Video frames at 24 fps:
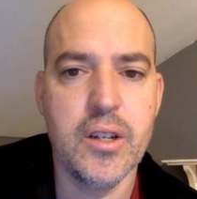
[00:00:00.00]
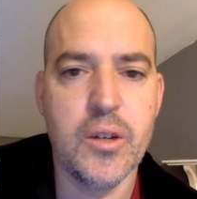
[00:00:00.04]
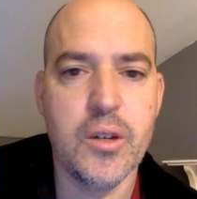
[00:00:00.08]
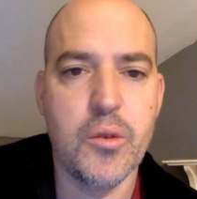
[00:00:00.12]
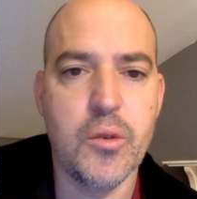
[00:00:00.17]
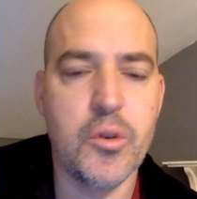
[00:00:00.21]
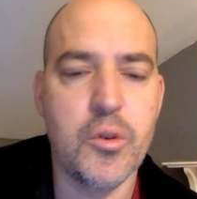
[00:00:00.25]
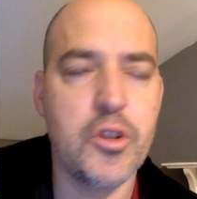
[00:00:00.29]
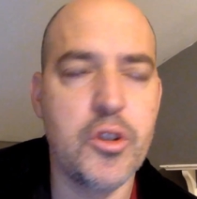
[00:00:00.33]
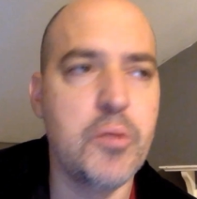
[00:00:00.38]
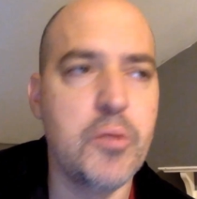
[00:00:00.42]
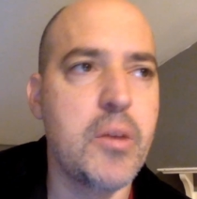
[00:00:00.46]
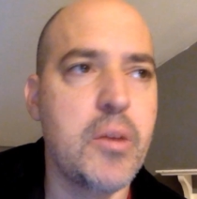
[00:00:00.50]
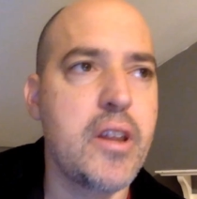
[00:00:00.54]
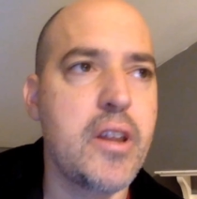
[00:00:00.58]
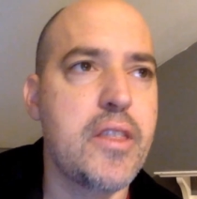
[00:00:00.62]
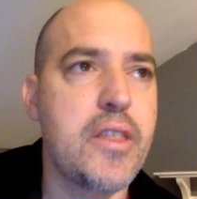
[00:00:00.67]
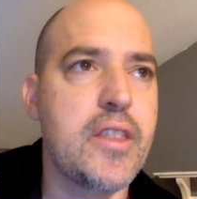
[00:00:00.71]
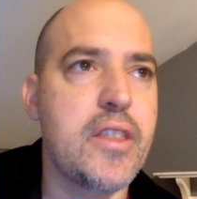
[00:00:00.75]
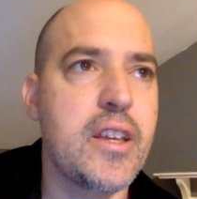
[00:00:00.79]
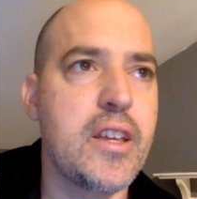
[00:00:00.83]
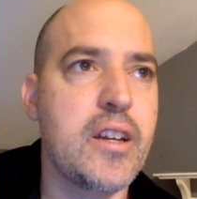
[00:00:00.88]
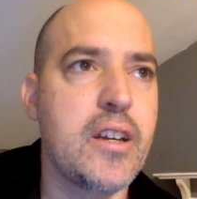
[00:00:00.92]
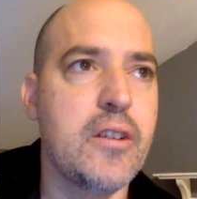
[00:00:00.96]
Or you might
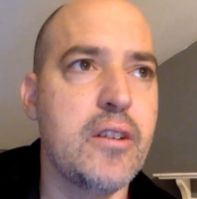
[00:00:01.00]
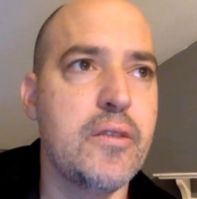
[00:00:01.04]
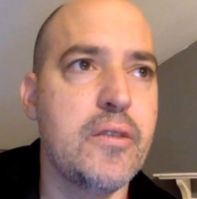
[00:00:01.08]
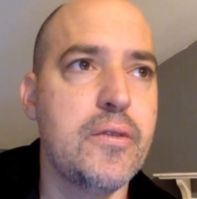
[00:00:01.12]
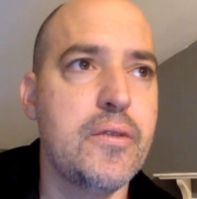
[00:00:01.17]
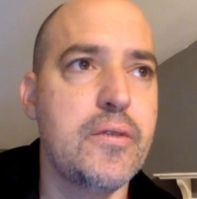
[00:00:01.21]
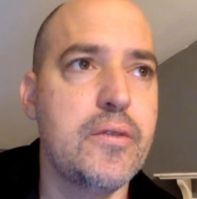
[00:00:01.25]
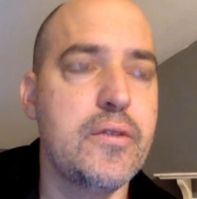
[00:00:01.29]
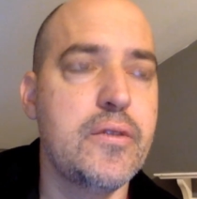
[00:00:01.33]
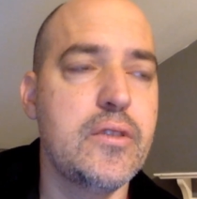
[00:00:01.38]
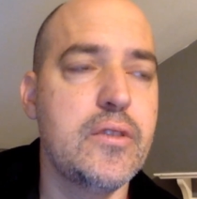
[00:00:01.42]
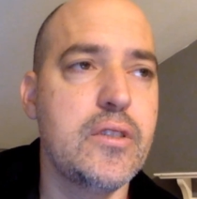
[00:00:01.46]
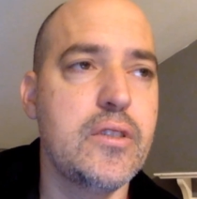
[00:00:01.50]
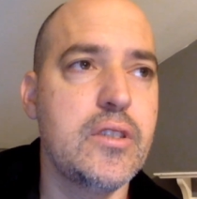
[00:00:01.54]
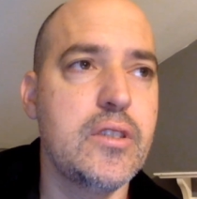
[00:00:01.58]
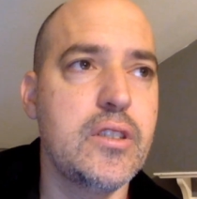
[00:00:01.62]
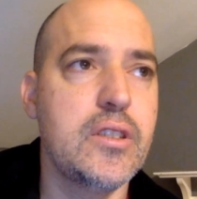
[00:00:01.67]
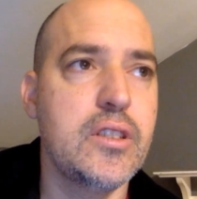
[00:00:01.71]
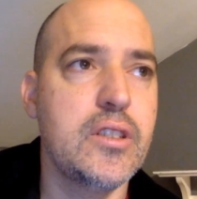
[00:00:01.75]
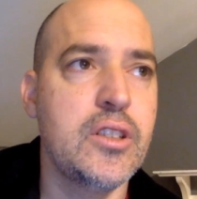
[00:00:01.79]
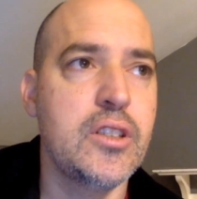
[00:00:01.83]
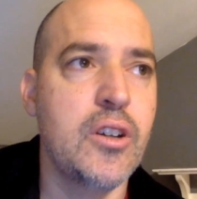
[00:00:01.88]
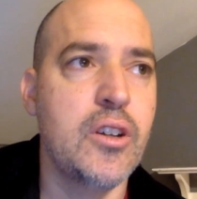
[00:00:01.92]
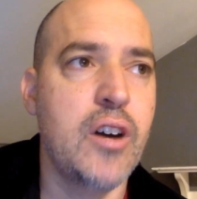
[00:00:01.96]
think of,
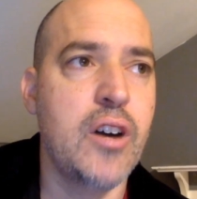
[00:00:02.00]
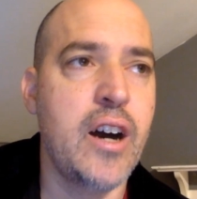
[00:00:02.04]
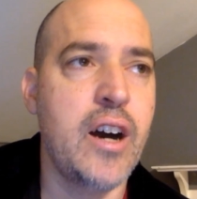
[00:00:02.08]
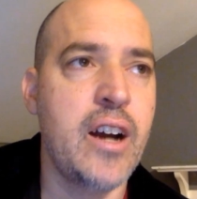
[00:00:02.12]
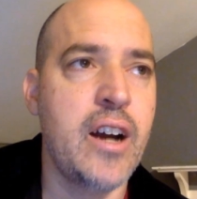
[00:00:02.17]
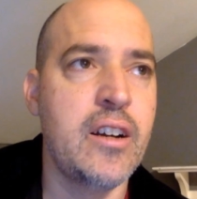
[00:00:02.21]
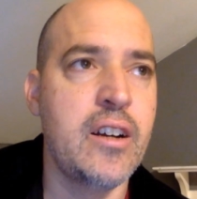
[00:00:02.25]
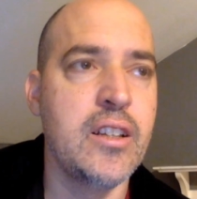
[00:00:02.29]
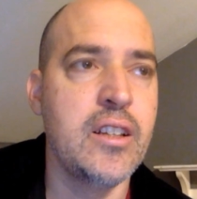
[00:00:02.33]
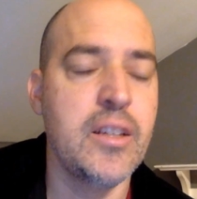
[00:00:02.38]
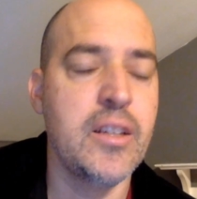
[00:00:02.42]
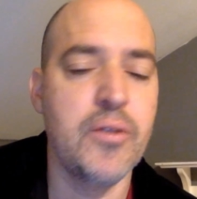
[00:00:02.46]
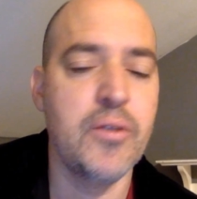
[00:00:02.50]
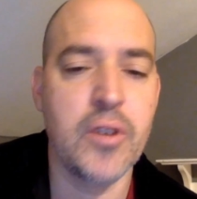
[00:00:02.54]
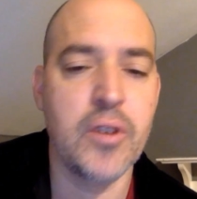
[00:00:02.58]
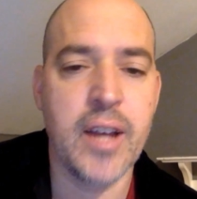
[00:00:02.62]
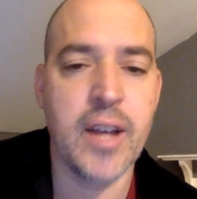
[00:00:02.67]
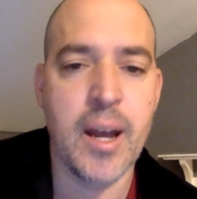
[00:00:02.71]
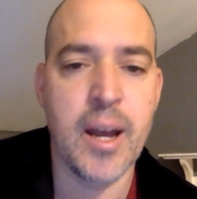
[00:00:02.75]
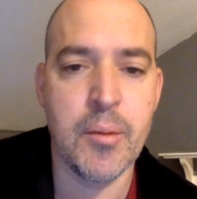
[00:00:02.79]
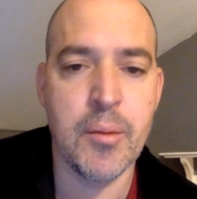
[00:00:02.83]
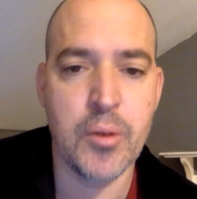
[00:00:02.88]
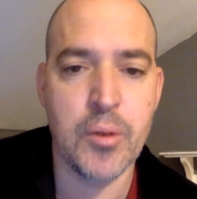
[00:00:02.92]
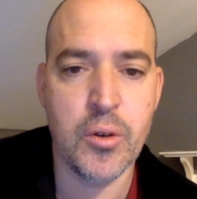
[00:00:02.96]
a higher level
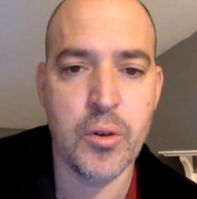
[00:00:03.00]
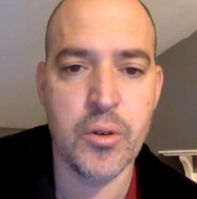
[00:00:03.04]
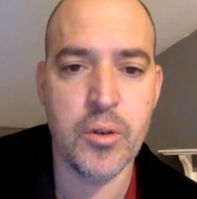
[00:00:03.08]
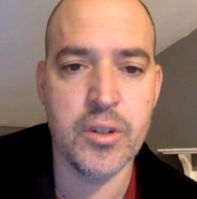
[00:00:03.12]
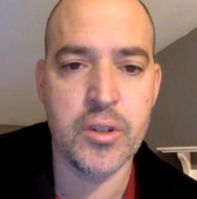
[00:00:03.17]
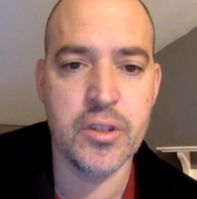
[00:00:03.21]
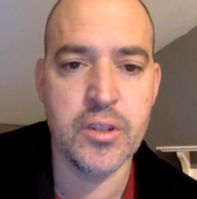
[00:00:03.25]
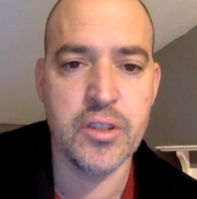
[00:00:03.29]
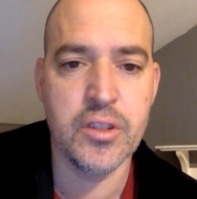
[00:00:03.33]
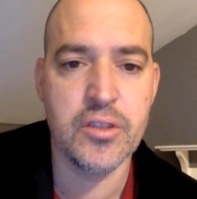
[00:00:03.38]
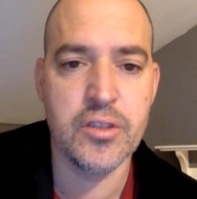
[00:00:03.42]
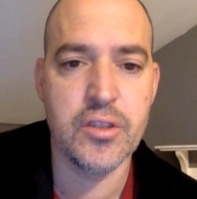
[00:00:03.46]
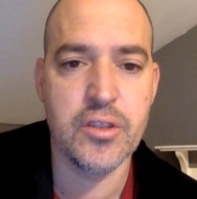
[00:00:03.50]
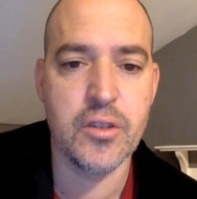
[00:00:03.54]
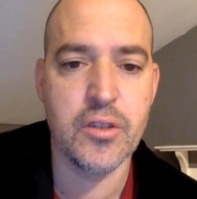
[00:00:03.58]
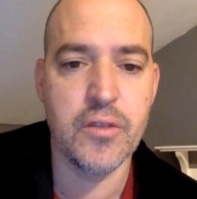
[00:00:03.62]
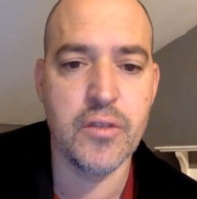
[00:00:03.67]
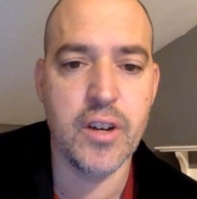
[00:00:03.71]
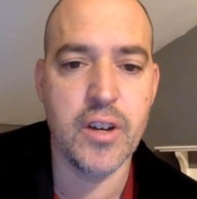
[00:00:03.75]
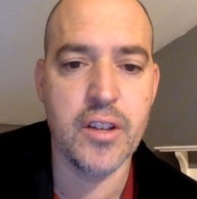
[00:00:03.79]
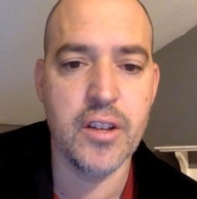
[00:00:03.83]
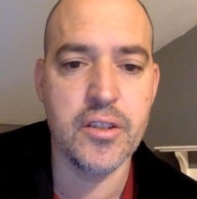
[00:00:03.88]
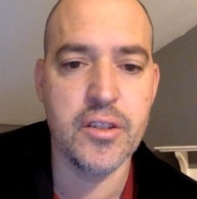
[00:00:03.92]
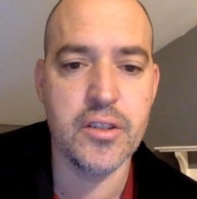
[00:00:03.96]
Capricorn to serve
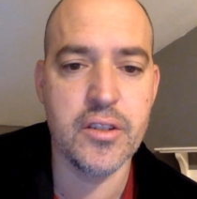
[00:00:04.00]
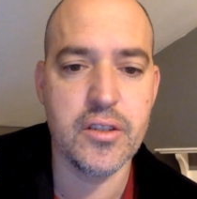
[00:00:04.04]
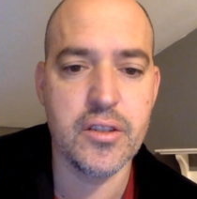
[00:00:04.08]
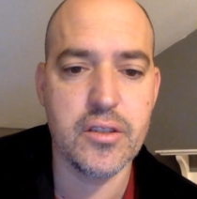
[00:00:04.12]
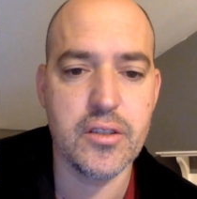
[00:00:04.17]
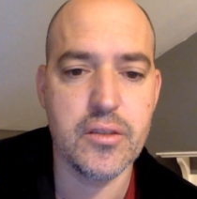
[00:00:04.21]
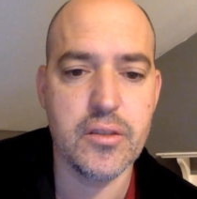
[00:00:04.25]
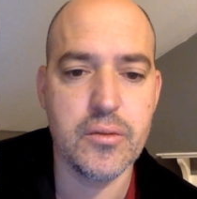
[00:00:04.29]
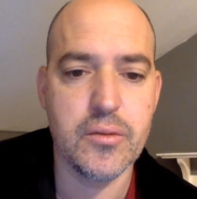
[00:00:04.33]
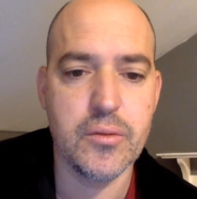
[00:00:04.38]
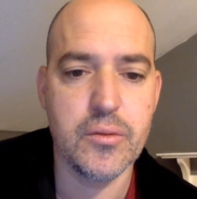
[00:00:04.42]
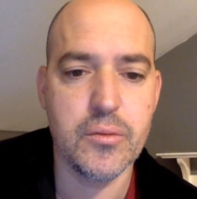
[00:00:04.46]
others.